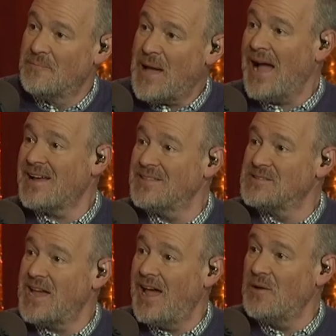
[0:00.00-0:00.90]
back in
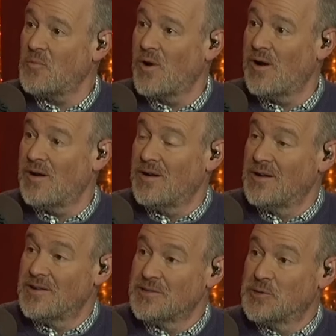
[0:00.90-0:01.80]
the day where
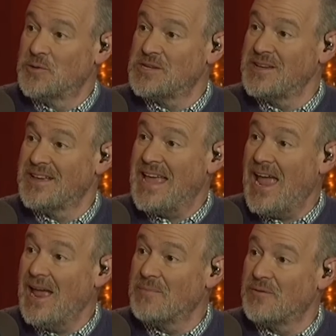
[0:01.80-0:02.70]
losing a
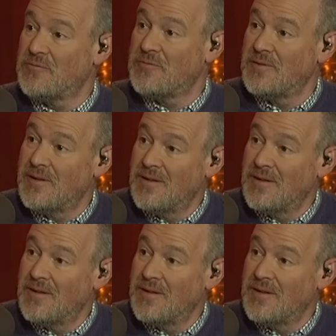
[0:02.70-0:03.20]
game of